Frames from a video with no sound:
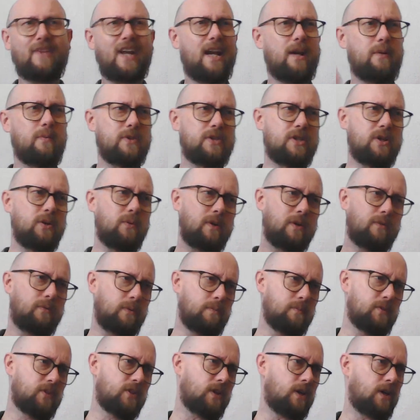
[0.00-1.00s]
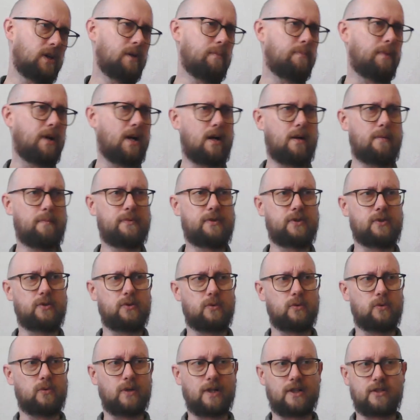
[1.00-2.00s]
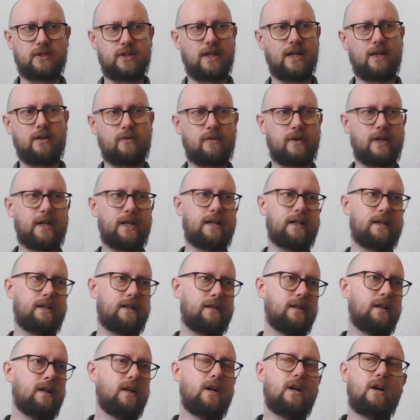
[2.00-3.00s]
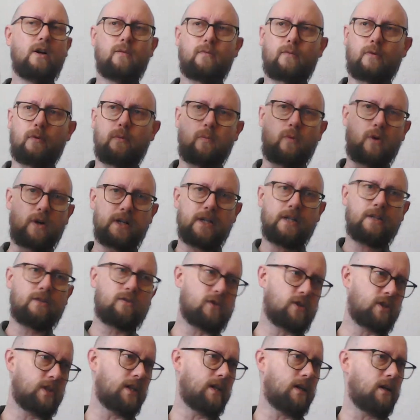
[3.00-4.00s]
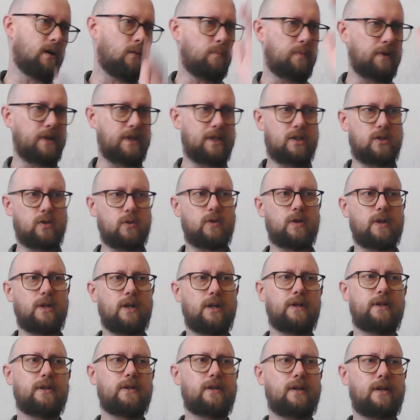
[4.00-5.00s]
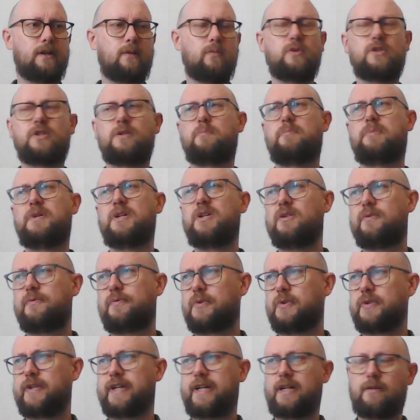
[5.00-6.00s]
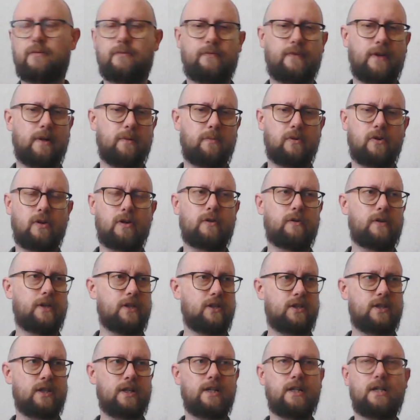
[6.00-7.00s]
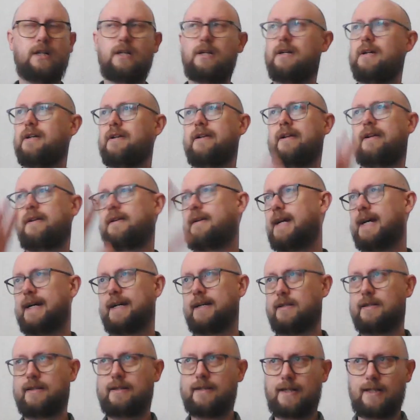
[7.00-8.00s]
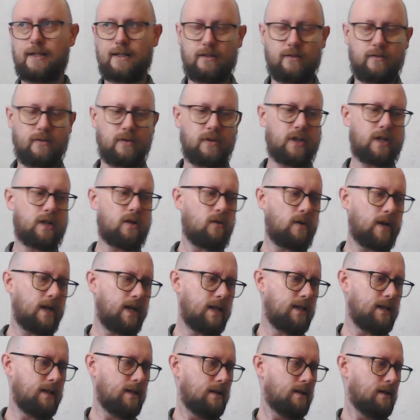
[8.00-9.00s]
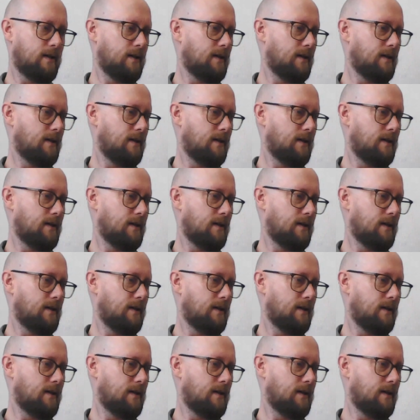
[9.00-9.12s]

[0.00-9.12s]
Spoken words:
and I was going from startup hub to accelerator, from one interesting company to another. And it was a beautiful day in February, sunny, not like today, it's very gray.